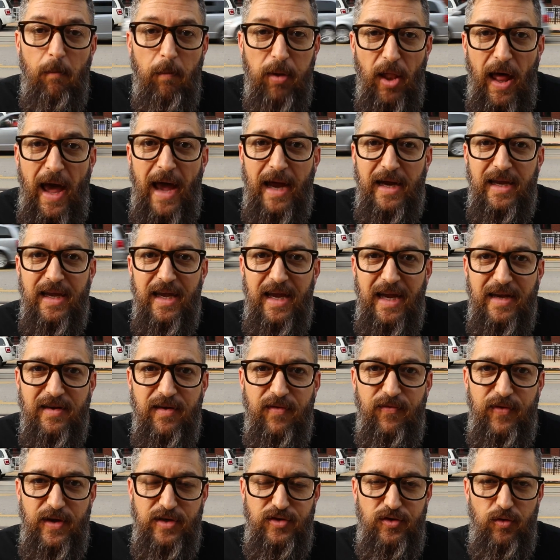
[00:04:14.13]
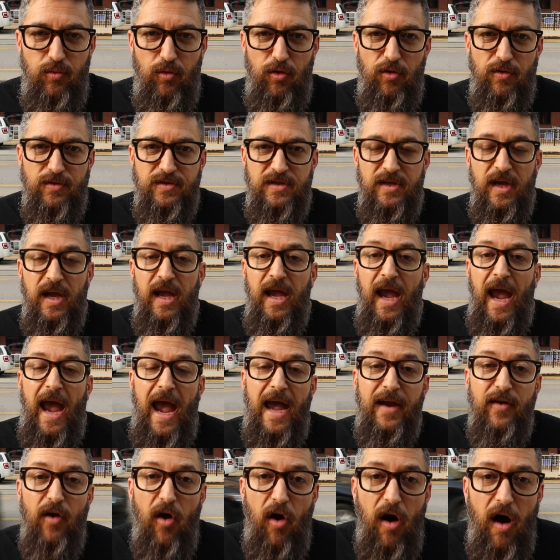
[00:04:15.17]
Black individuals
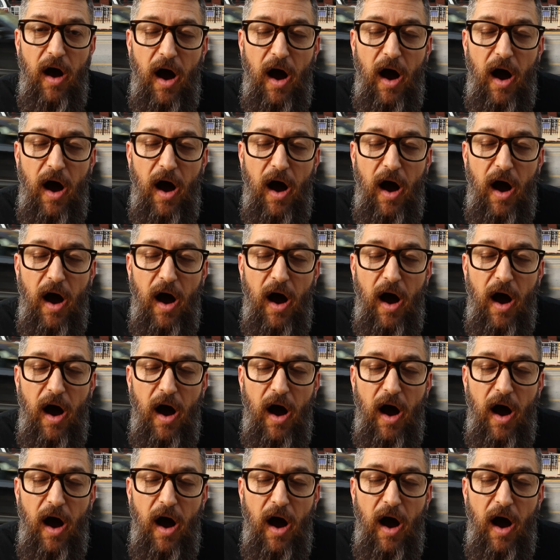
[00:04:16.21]
and